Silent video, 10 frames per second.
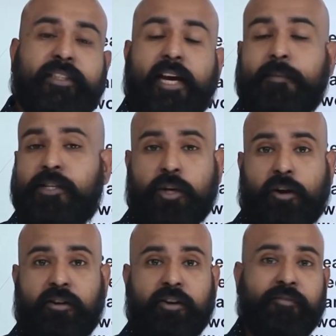can be
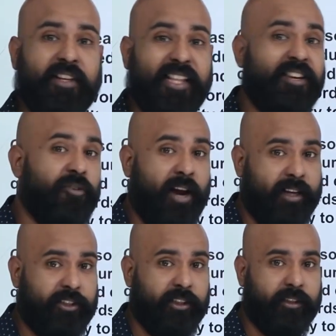solved with
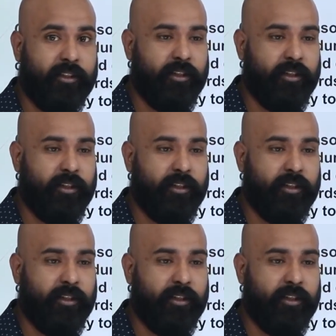interaction.